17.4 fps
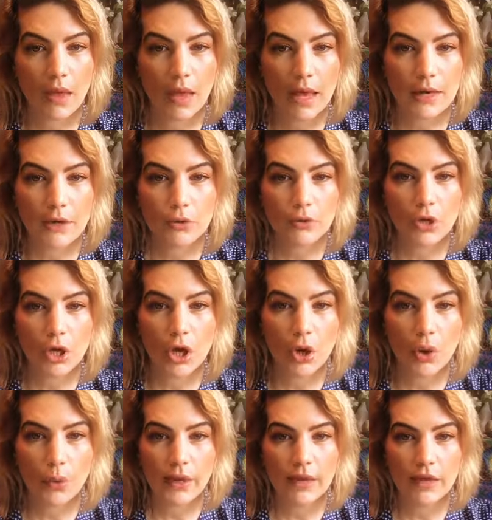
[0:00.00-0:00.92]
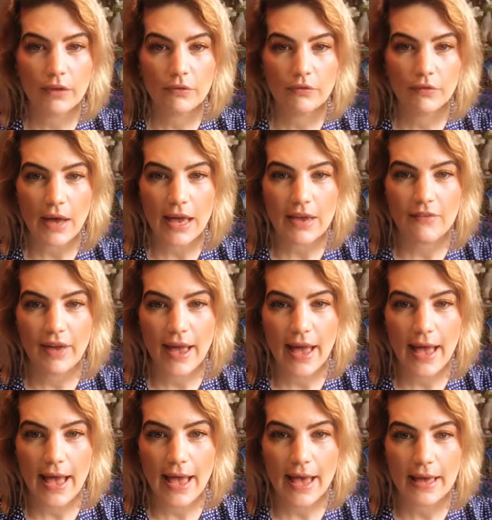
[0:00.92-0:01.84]
I don't know if I've
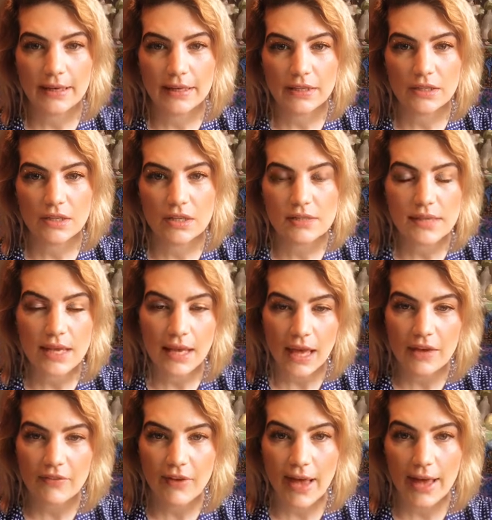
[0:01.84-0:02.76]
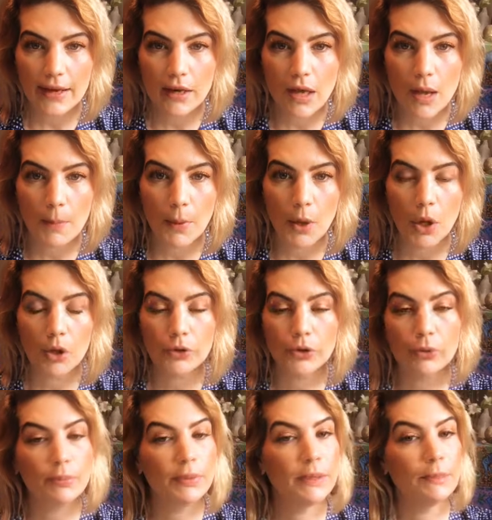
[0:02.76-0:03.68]
had, it looks like I've had a couple
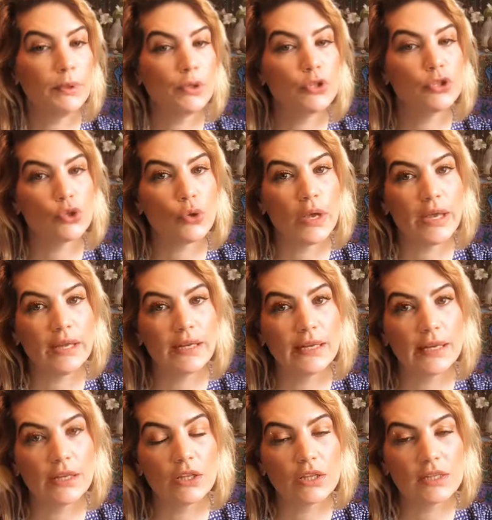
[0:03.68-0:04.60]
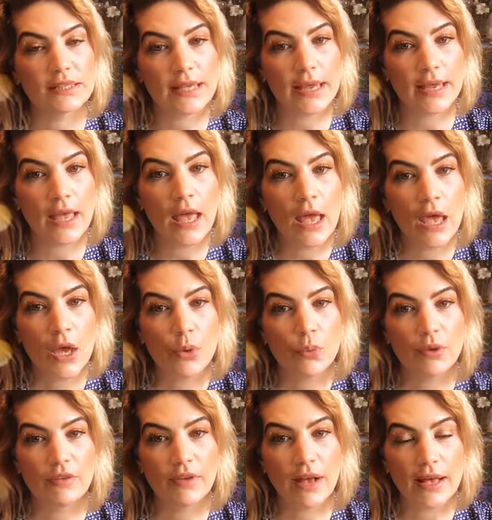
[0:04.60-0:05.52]
new people join and it looks like
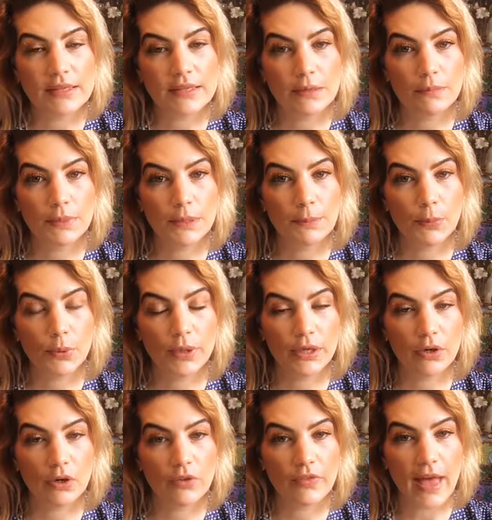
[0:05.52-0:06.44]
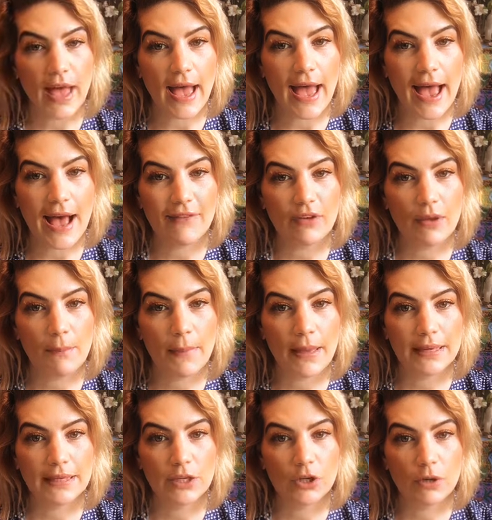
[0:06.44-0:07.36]
we've got some people here that haven't
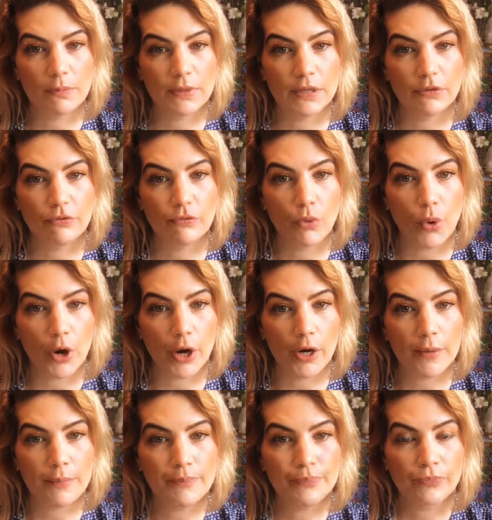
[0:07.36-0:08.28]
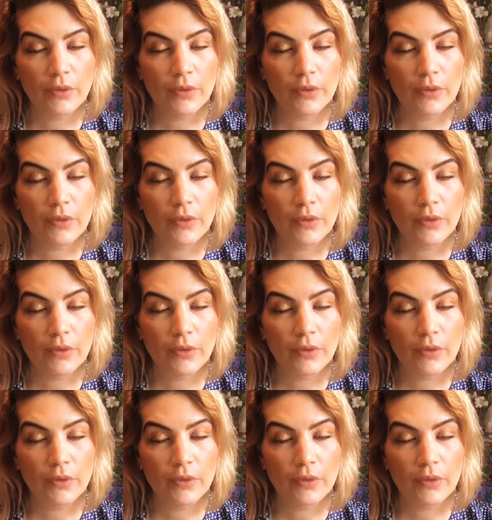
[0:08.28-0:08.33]
been here before.